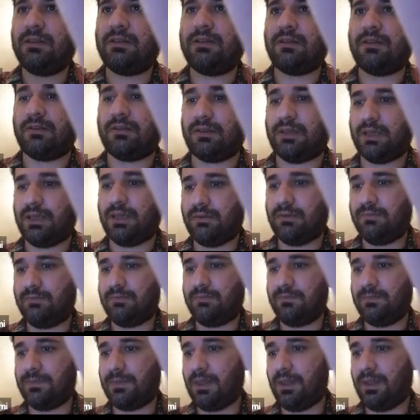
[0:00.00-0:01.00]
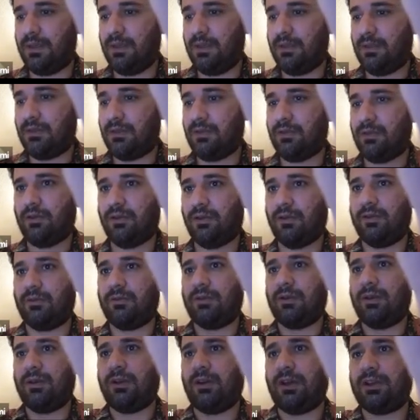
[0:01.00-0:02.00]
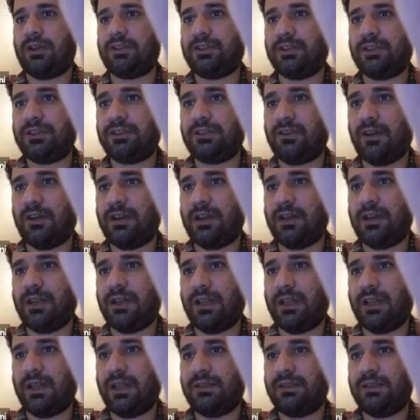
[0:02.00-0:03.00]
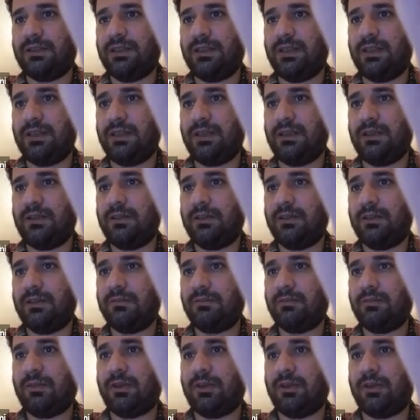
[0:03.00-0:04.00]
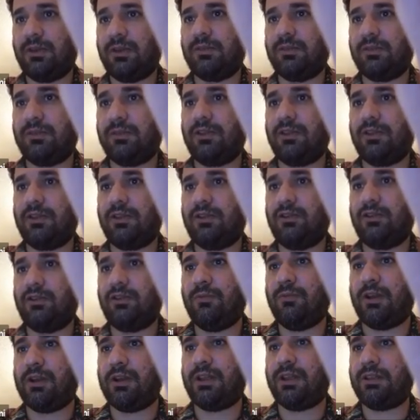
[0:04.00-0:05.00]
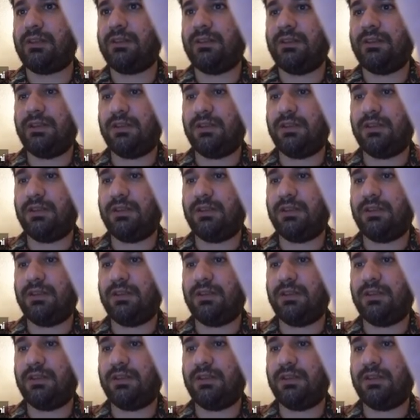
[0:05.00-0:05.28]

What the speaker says: Okay, so I just cut it at D, but if I zoom on it,